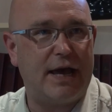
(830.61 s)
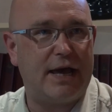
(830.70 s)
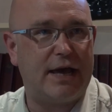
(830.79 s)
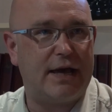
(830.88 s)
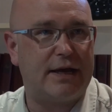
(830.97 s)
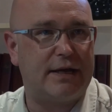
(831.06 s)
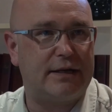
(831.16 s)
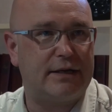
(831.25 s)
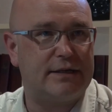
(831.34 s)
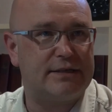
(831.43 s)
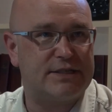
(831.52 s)

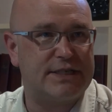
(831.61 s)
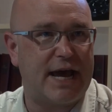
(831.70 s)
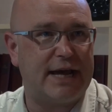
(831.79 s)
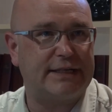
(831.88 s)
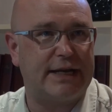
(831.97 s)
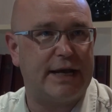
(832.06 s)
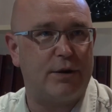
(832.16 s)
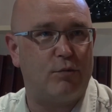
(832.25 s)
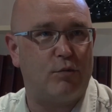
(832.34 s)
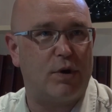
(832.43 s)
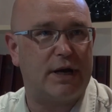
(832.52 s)
And
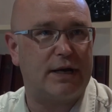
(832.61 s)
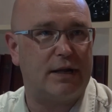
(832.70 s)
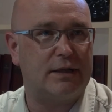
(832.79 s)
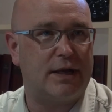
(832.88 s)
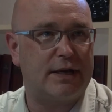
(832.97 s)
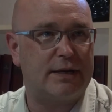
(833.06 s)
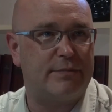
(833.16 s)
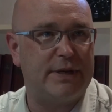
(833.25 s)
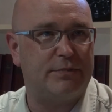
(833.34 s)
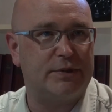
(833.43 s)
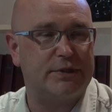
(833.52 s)
sadly, what a lot
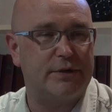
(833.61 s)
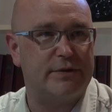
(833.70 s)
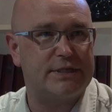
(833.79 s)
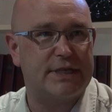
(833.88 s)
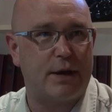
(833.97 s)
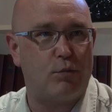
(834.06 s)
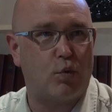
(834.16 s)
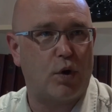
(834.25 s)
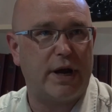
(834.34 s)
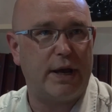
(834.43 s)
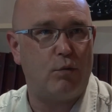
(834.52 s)
of people do is they
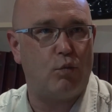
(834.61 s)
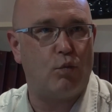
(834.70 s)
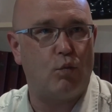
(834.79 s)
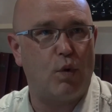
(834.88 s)
worry